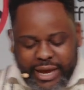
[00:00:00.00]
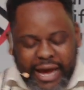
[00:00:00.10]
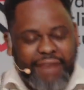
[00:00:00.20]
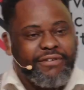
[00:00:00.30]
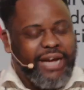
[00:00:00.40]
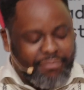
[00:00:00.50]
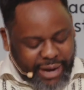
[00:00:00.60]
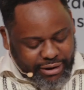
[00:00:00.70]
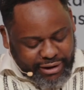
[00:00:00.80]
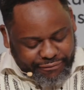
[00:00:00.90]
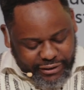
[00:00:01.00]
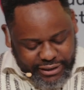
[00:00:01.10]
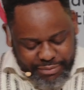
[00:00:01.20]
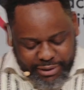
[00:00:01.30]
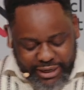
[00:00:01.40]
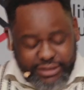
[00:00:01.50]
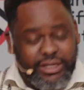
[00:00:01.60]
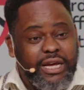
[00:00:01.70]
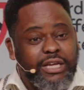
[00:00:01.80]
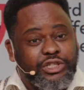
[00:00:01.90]
African migrant forced laborers
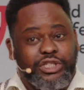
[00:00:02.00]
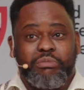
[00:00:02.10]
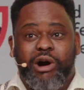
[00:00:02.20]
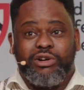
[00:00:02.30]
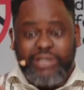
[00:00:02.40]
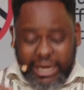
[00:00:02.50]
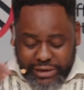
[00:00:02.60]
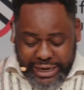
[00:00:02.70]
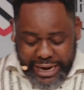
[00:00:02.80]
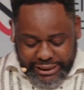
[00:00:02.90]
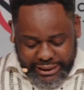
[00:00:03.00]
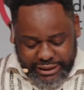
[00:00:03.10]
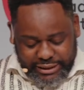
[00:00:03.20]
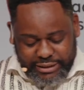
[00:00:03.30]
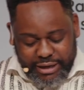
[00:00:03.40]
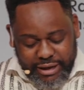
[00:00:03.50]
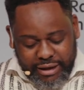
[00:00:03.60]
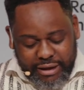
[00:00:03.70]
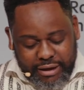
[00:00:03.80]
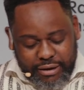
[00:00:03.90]
smuggled out letters
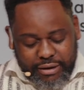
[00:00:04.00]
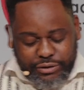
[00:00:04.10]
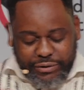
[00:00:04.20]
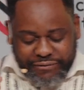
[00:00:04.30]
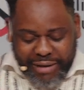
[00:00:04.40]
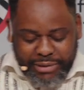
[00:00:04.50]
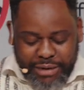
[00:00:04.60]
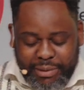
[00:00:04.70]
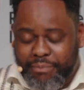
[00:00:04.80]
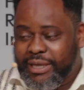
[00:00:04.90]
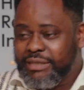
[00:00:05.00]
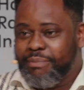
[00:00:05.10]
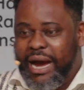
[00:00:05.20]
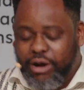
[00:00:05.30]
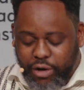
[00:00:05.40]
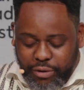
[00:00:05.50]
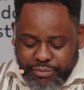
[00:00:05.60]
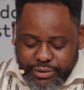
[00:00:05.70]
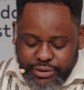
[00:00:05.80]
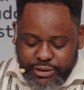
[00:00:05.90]
to family members back
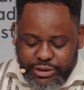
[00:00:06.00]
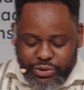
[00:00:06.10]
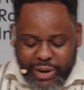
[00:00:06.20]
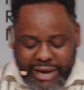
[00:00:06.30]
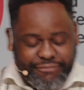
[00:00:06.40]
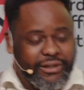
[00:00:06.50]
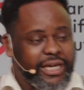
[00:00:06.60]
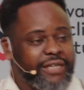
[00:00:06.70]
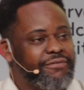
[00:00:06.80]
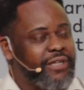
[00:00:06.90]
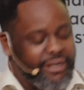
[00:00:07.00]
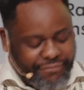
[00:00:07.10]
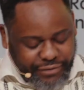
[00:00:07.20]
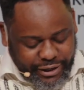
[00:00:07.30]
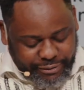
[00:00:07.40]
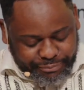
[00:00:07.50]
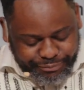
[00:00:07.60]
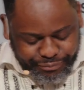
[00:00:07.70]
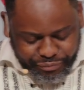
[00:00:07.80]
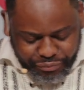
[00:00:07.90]
home to advocate for their freedom.
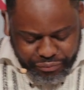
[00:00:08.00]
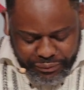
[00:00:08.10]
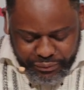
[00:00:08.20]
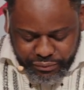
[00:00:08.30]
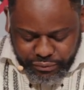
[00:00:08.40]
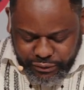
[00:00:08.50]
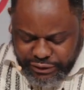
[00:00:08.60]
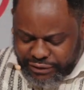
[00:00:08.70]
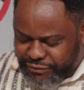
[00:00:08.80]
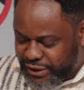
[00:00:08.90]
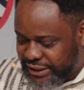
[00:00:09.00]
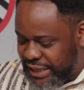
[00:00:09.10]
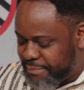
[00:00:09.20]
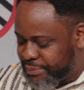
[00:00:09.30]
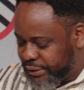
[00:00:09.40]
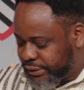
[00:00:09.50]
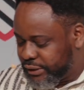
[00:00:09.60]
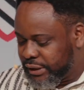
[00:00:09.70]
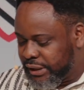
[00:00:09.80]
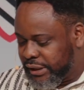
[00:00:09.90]
So, for example,
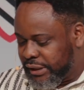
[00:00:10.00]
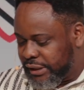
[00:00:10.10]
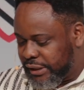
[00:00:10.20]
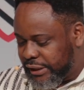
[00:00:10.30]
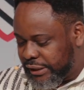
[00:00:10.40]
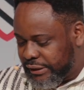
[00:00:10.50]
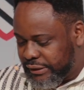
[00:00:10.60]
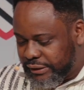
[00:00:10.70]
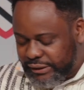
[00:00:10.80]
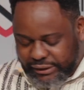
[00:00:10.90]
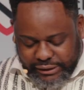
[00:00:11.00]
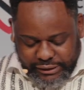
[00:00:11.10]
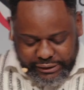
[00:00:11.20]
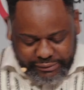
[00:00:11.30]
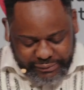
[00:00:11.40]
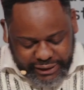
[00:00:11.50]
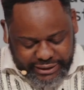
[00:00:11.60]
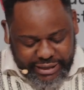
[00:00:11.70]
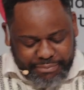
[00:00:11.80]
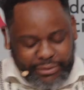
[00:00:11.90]
uh, just another quick
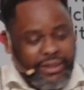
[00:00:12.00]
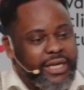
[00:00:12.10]
example.